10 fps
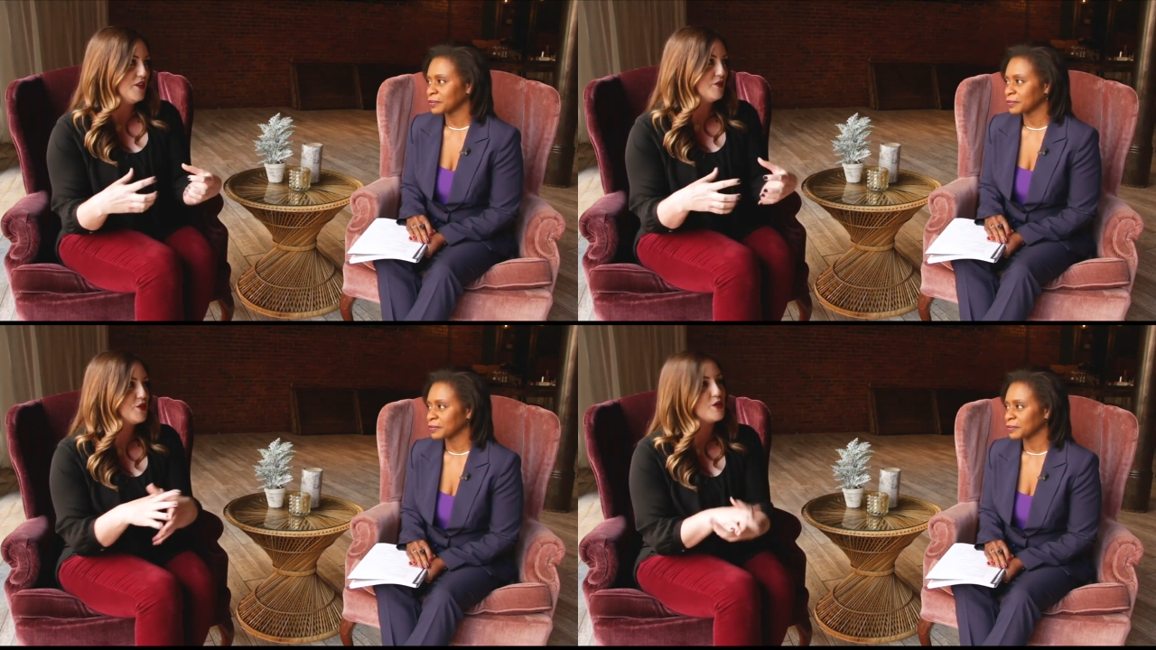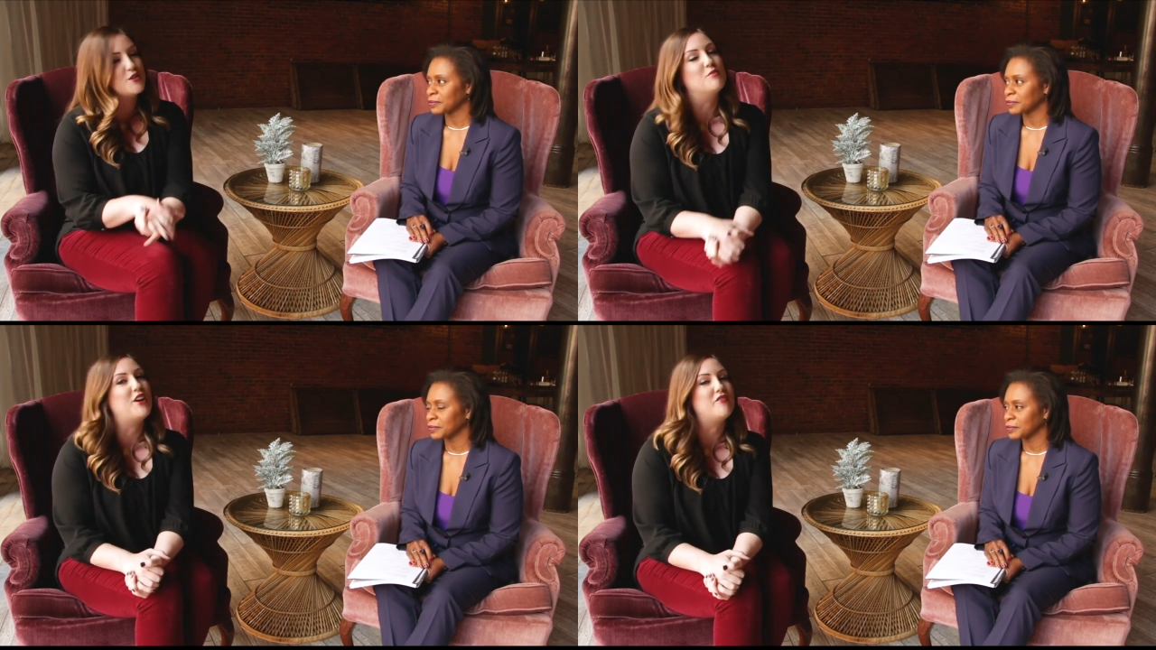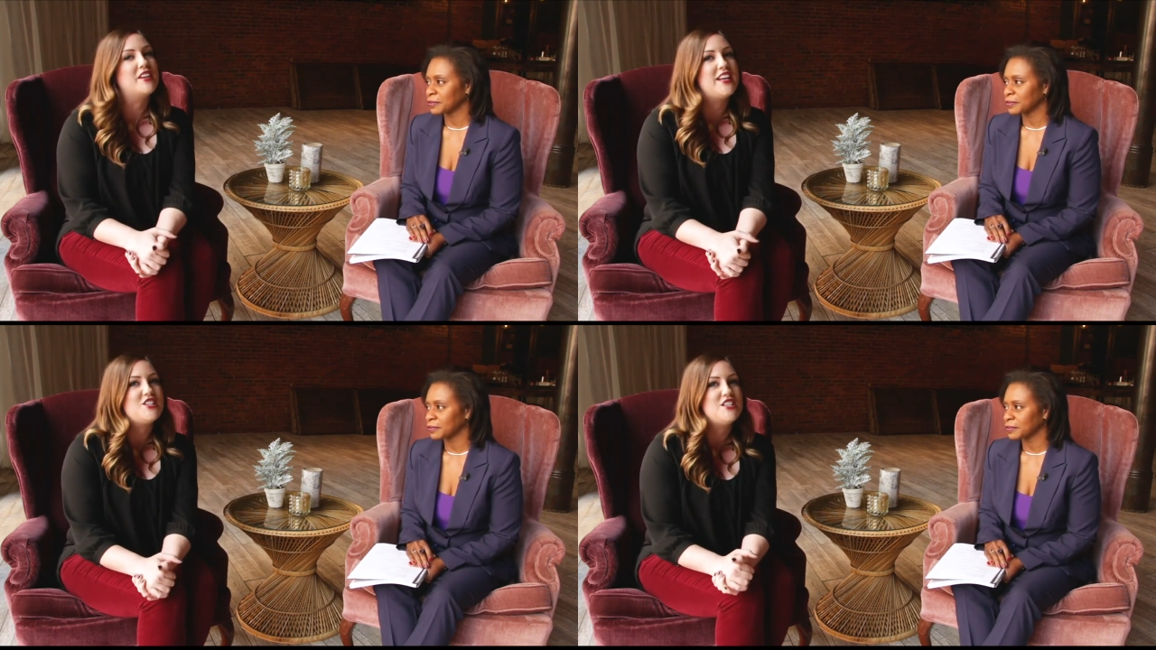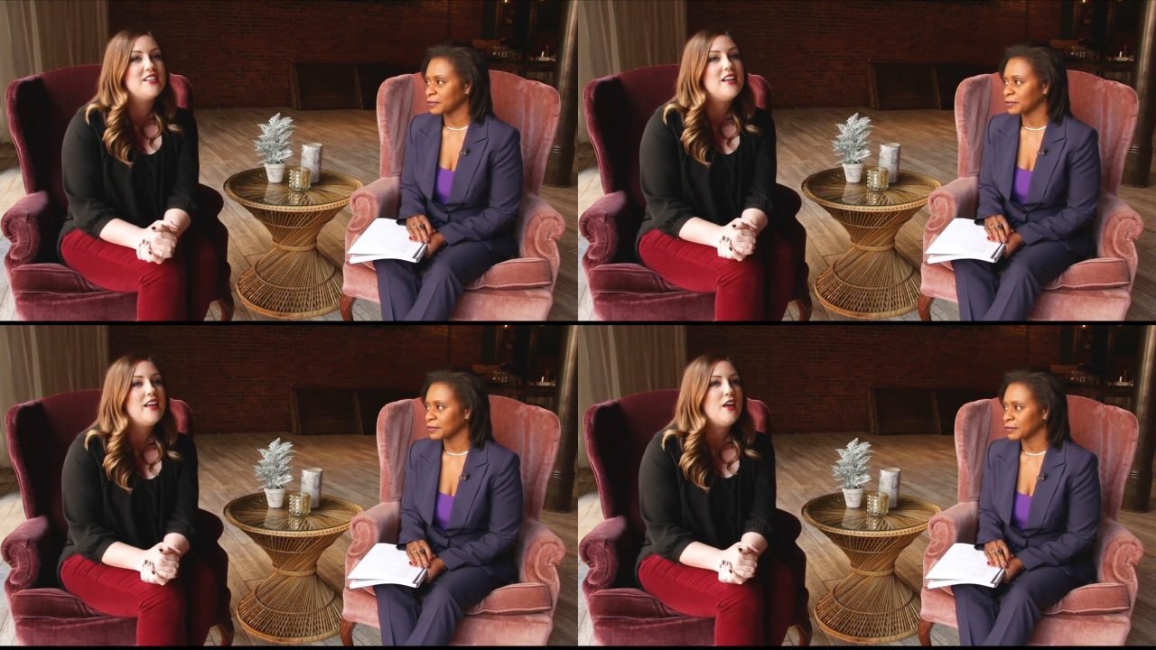Speaker 1: you know, short term
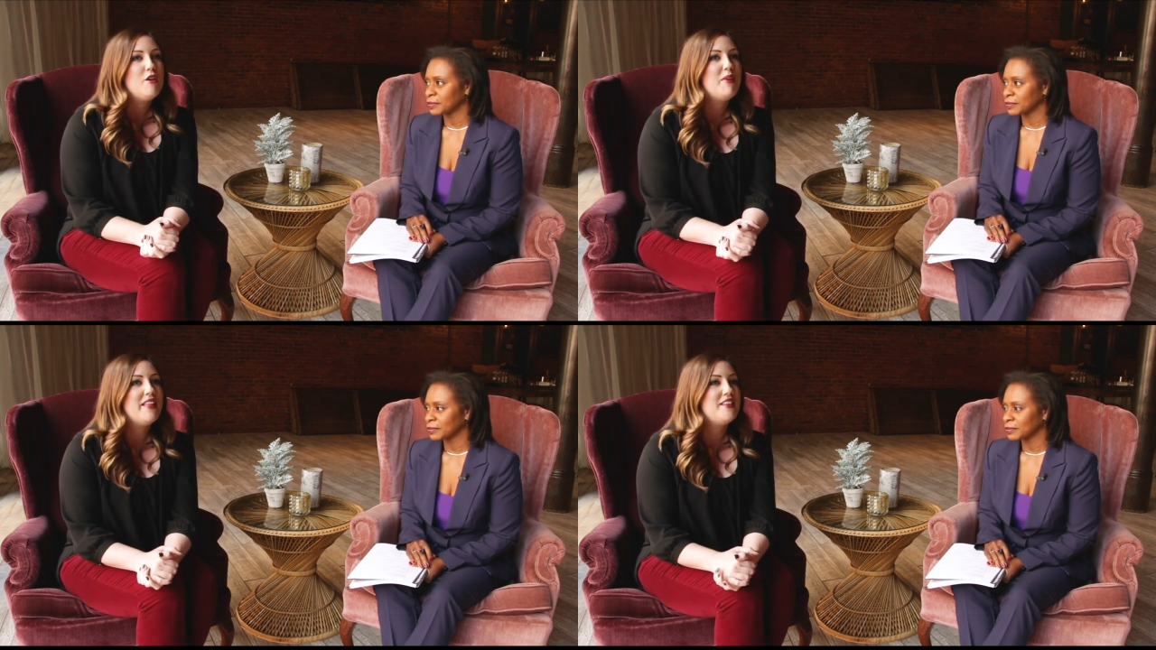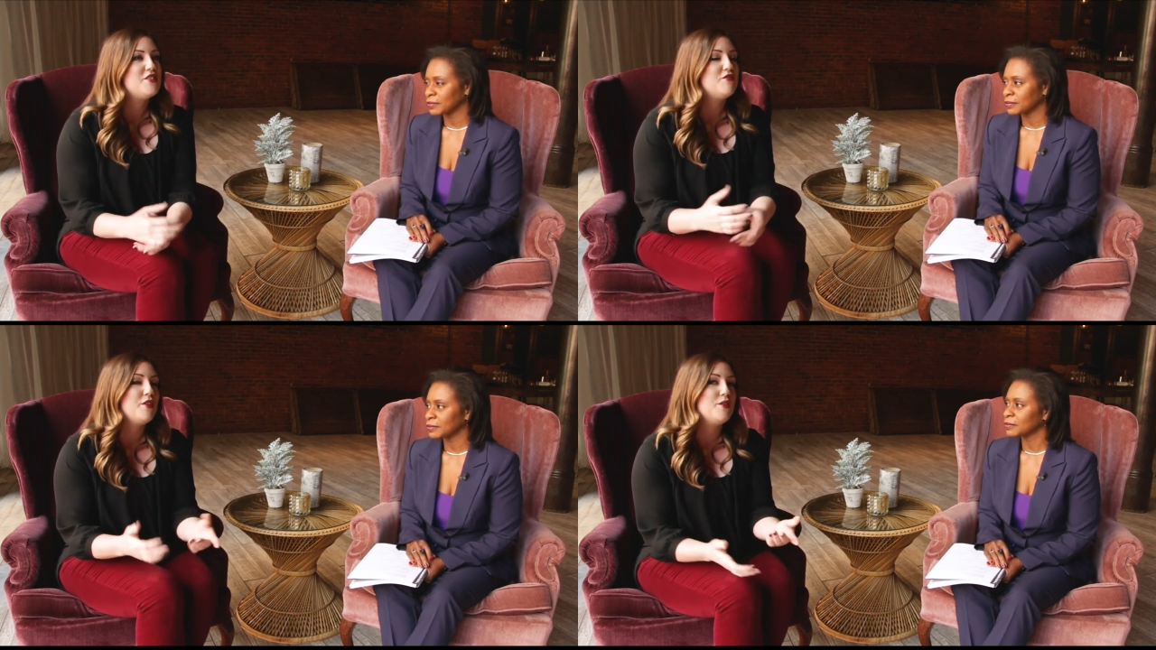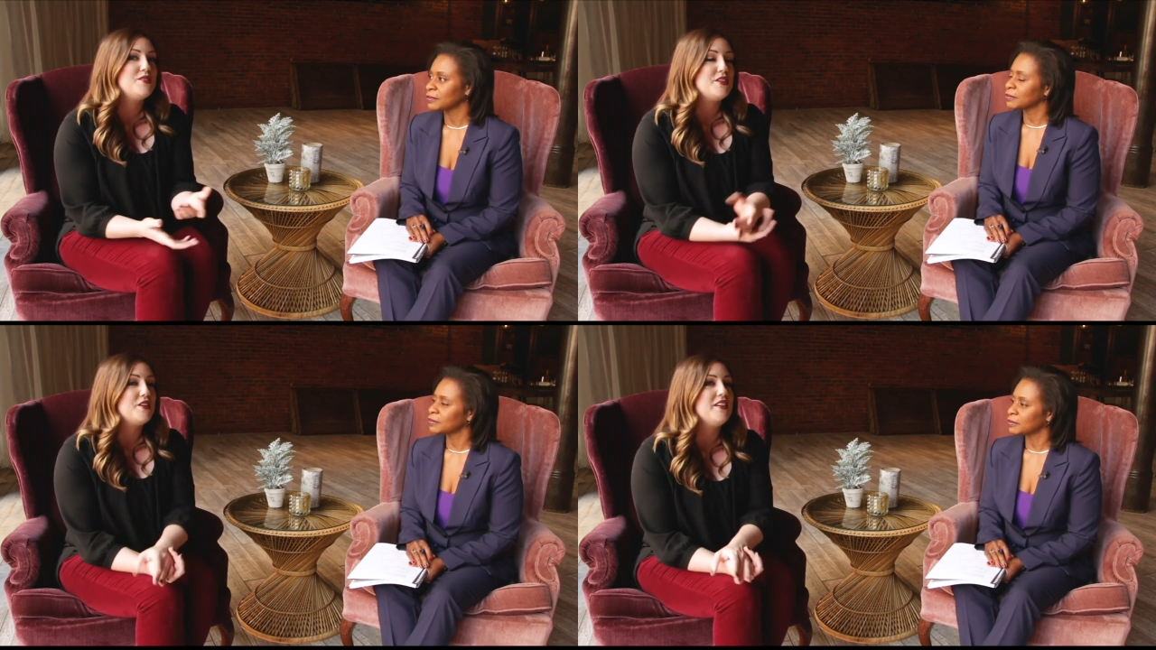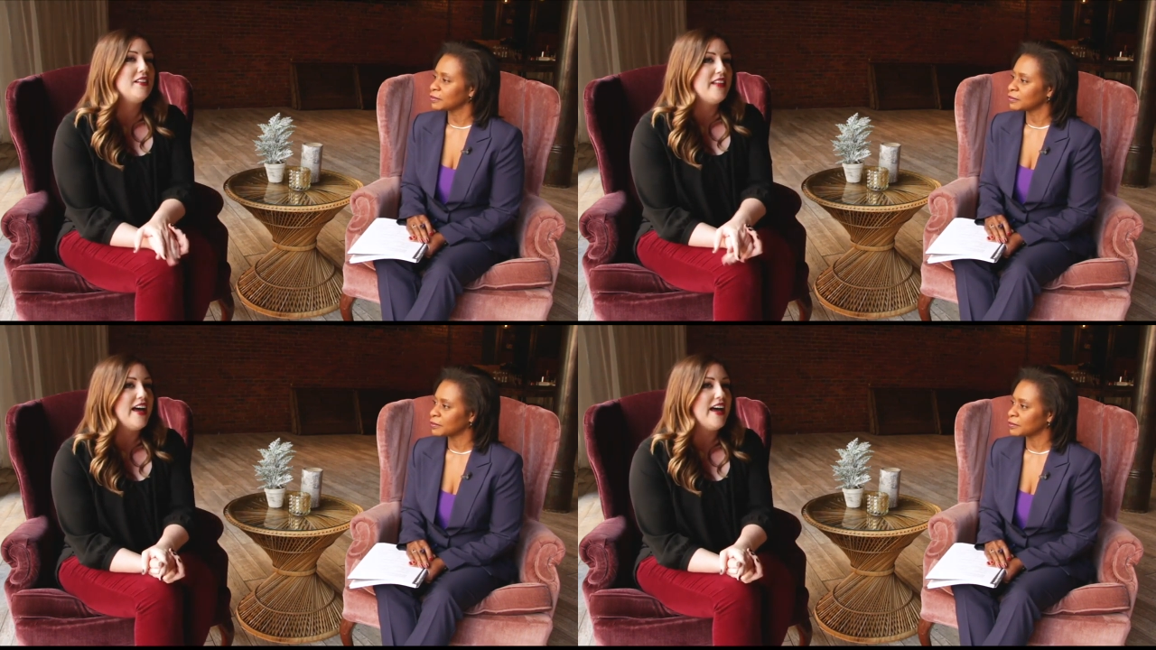gratification. But these are photos that you're going to